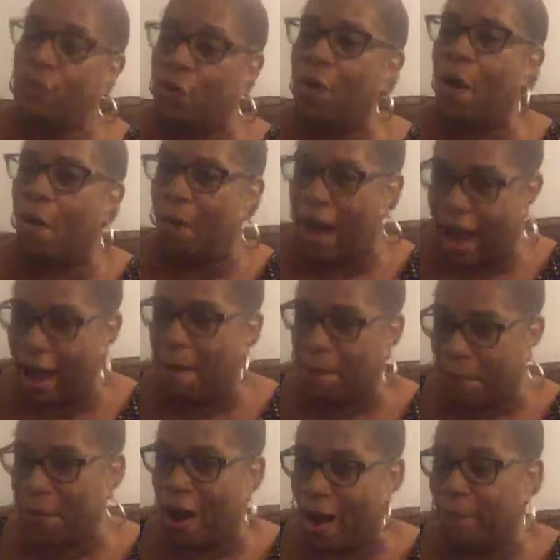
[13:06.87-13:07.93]
you're going to have
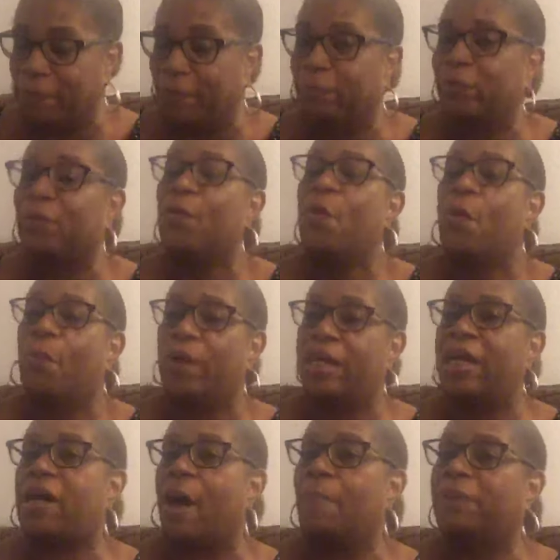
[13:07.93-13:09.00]
problems when
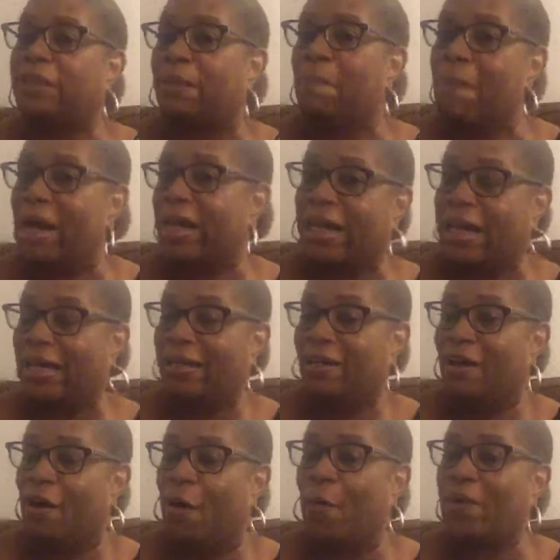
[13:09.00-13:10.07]
it comes to money,
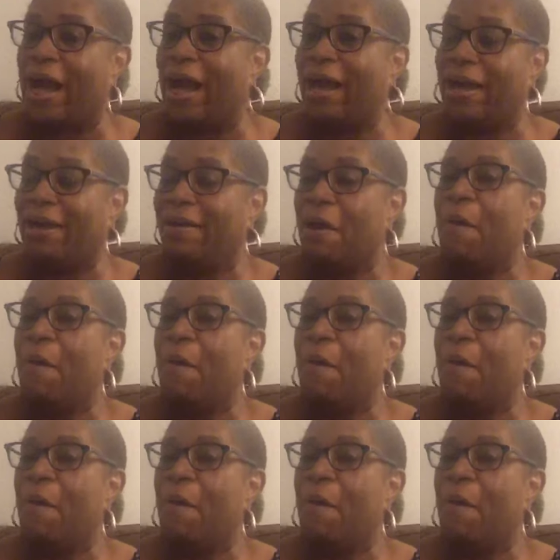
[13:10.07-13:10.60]
okay?